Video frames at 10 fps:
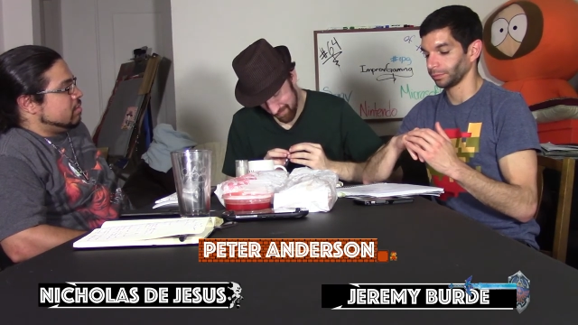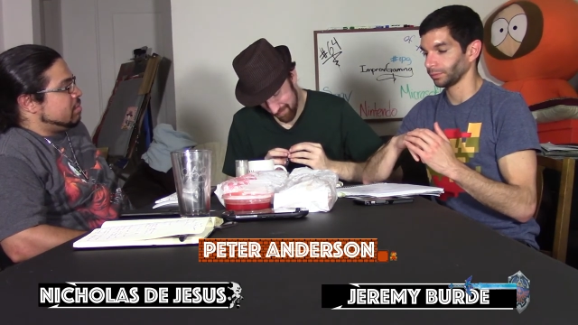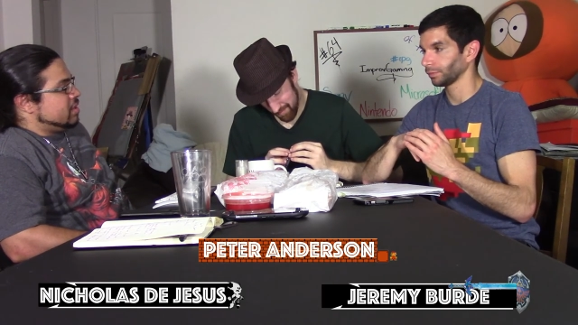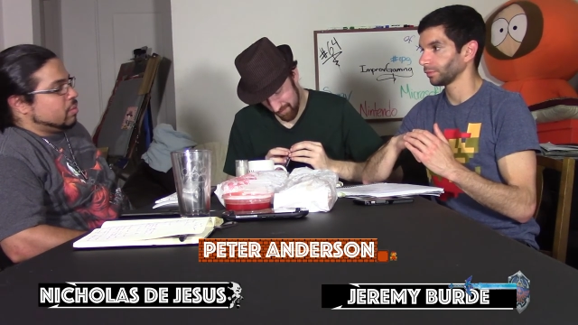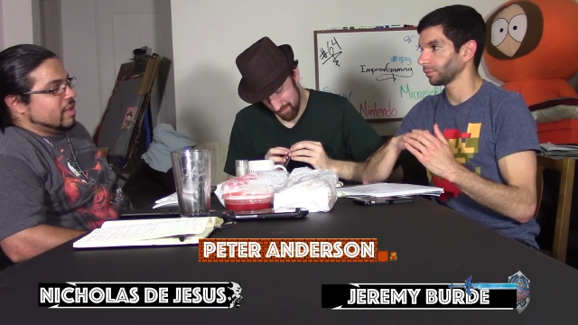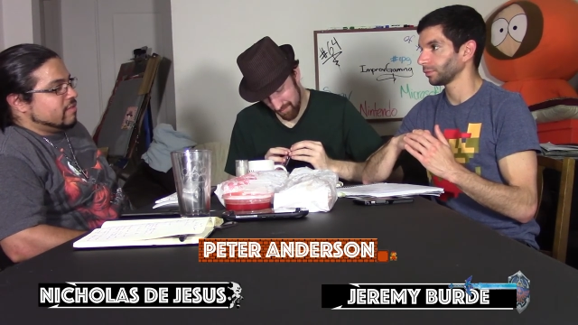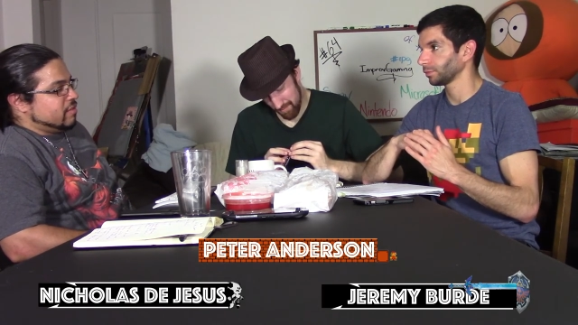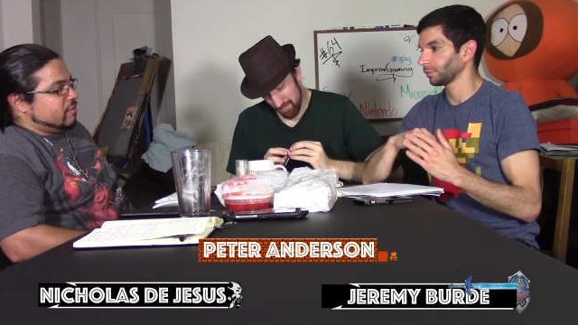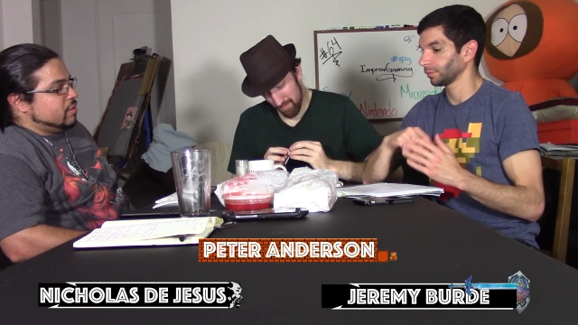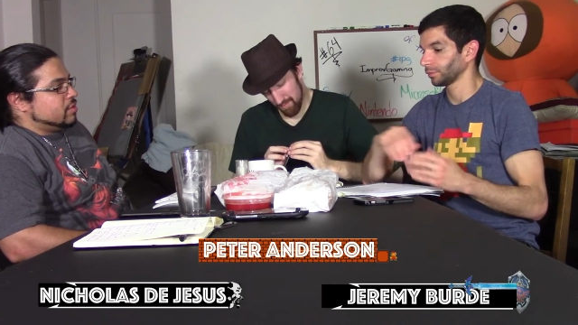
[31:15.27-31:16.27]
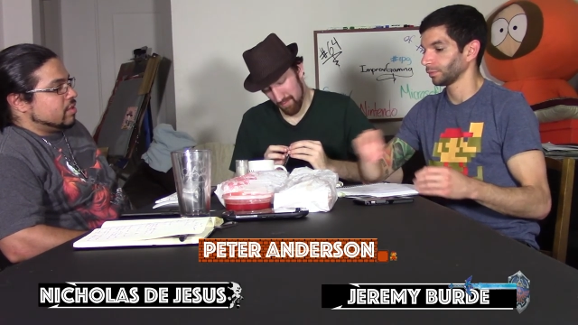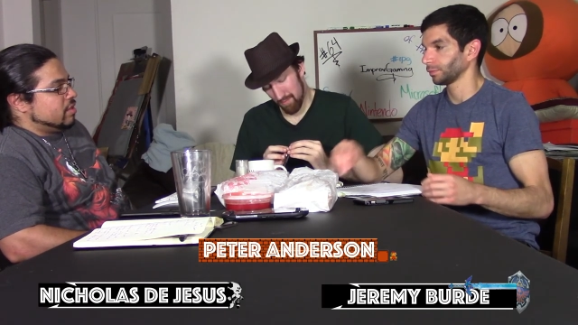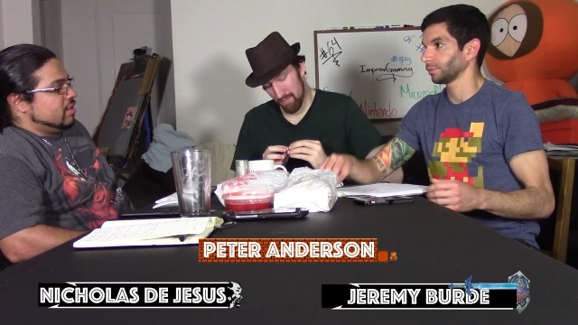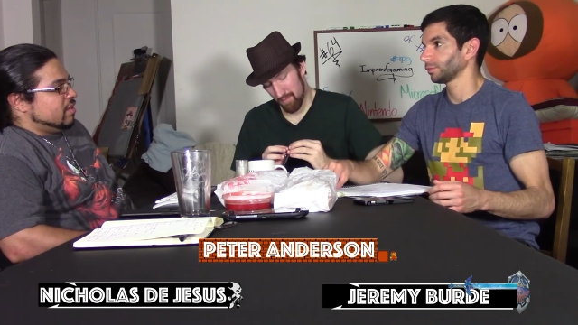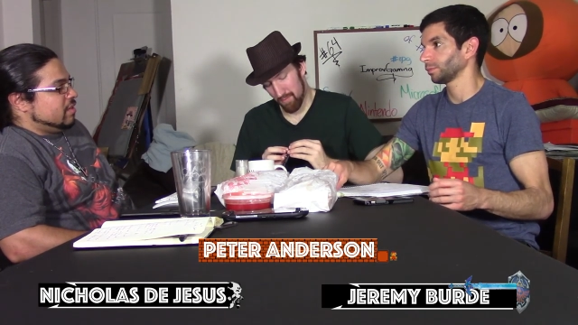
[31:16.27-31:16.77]
Speaker 1: be the wave of the future,
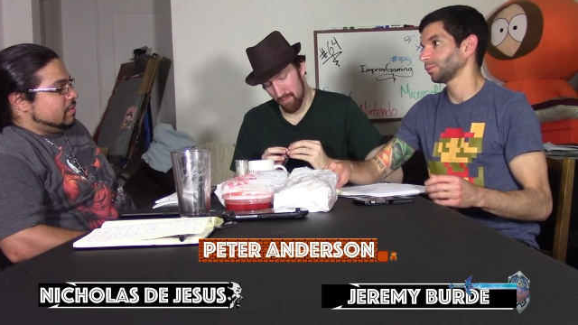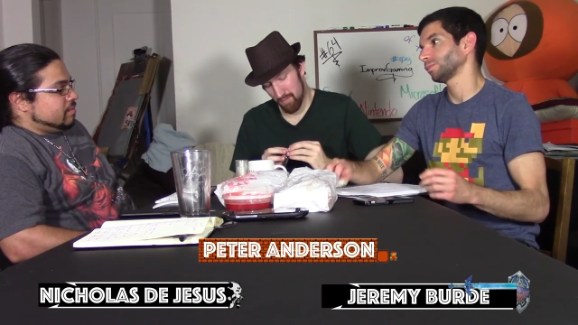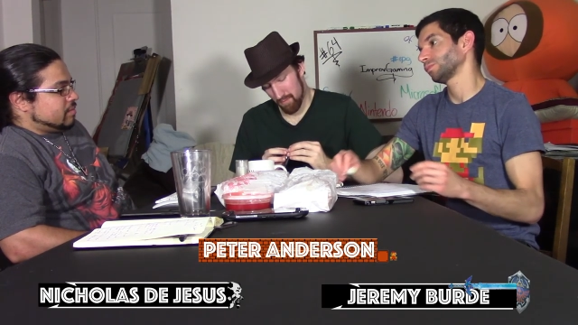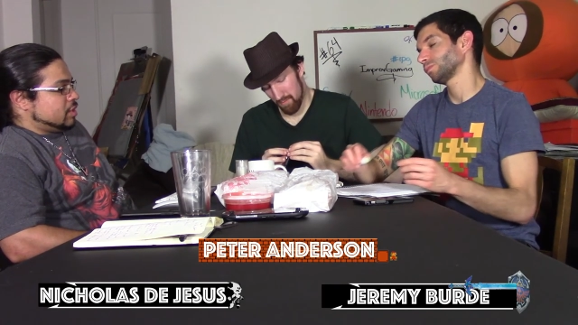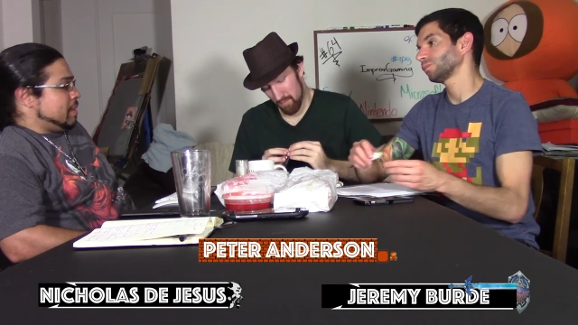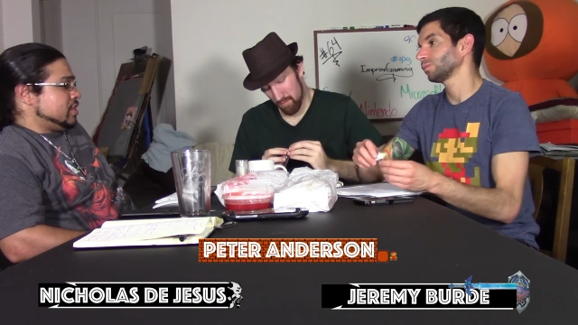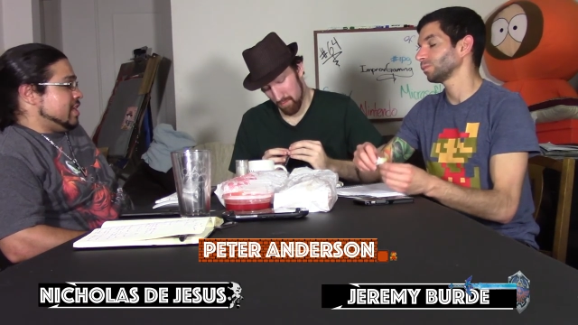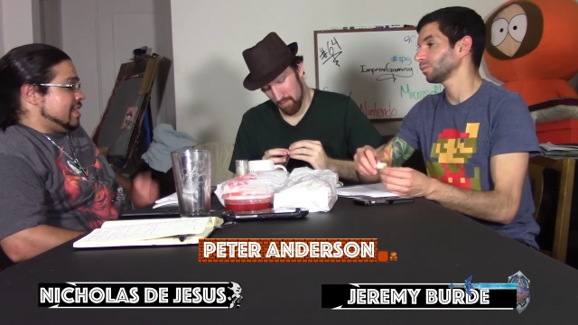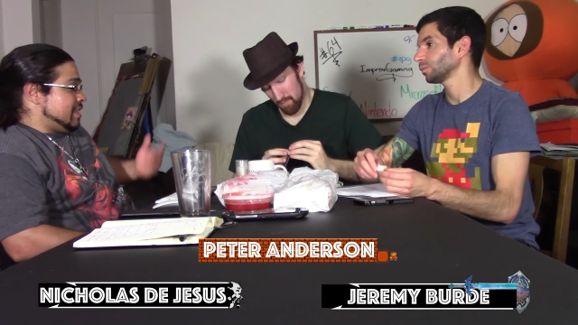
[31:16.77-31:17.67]
especially as they